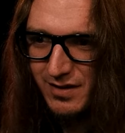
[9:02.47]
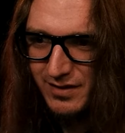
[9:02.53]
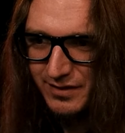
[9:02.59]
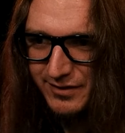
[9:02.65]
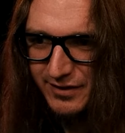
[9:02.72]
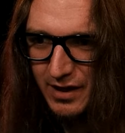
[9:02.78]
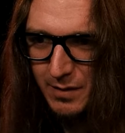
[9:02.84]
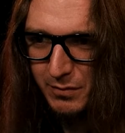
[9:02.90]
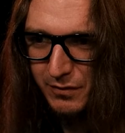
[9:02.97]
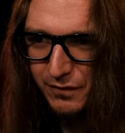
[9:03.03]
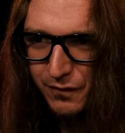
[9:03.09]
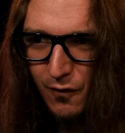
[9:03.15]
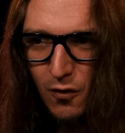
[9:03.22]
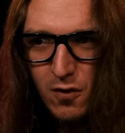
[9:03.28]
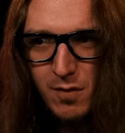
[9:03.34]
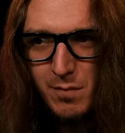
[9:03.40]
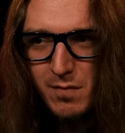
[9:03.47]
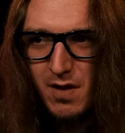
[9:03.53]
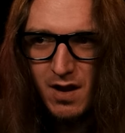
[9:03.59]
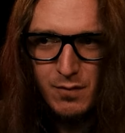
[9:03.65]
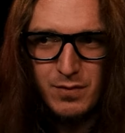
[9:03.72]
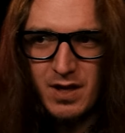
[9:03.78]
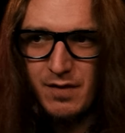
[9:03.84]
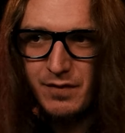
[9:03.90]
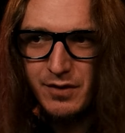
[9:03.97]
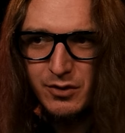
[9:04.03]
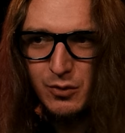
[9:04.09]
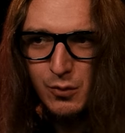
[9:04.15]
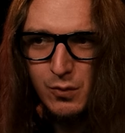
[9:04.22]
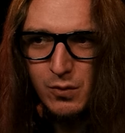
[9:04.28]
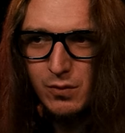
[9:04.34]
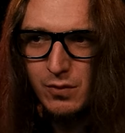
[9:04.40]
in a stable form, and we have a
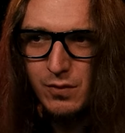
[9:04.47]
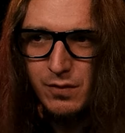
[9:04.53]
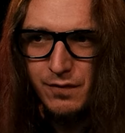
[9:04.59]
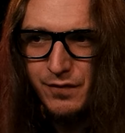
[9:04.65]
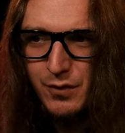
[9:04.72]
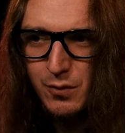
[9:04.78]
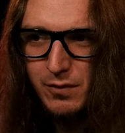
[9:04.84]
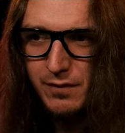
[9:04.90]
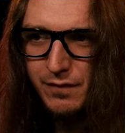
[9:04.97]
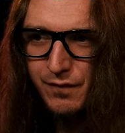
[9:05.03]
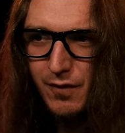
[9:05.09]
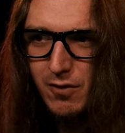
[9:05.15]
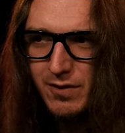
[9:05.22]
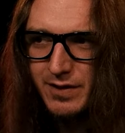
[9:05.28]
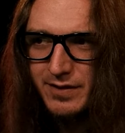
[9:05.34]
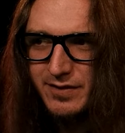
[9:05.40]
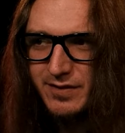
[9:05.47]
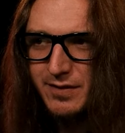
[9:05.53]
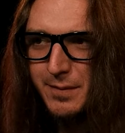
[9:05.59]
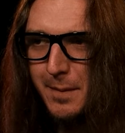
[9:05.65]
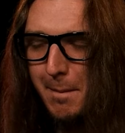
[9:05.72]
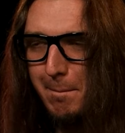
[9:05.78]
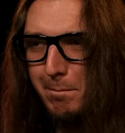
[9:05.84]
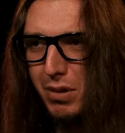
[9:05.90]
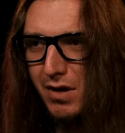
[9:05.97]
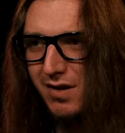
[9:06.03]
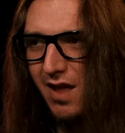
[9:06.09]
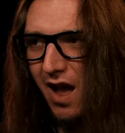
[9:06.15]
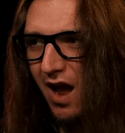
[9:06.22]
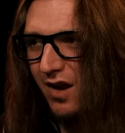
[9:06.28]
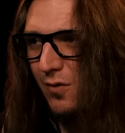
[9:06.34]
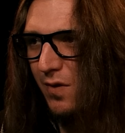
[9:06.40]
dual fuel furnace. But
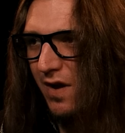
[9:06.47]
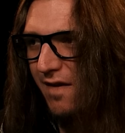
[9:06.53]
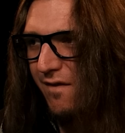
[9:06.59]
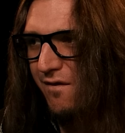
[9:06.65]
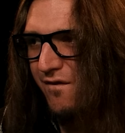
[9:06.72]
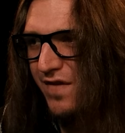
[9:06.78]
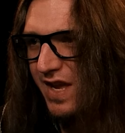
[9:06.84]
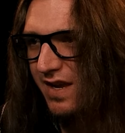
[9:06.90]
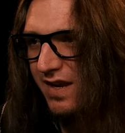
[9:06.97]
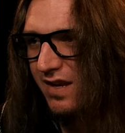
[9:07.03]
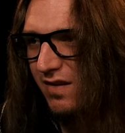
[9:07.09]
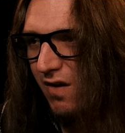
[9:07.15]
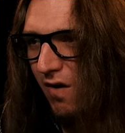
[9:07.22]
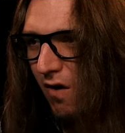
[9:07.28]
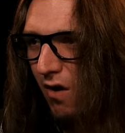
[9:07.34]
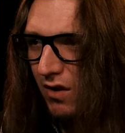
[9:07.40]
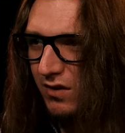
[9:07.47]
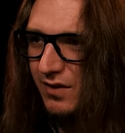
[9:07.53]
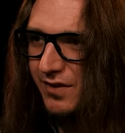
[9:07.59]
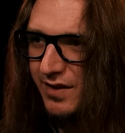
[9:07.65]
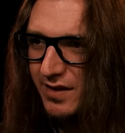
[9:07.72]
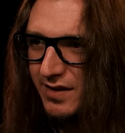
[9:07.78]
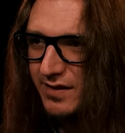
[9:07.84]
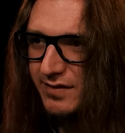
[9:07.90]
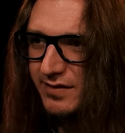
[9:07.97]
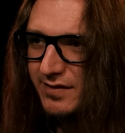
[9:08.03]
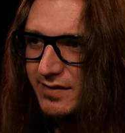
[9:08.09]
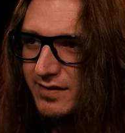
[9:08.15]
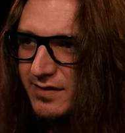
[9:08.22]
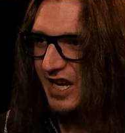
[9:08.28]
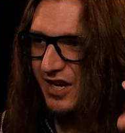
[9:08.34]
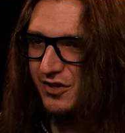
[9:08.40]
how do I fit all of
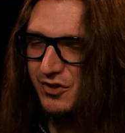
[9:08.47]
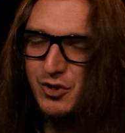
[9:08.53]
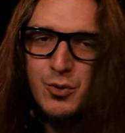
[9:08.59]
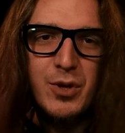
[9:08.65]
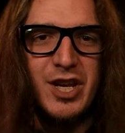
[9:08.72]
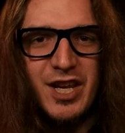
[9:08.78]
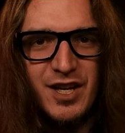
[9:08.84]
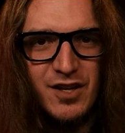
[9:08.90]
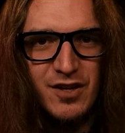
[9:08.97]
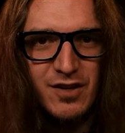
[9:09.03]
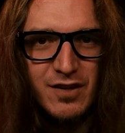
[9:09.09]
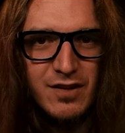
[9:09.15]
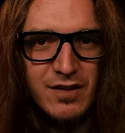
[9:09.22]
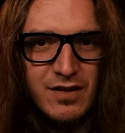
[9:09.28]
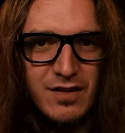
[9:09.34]
this into here?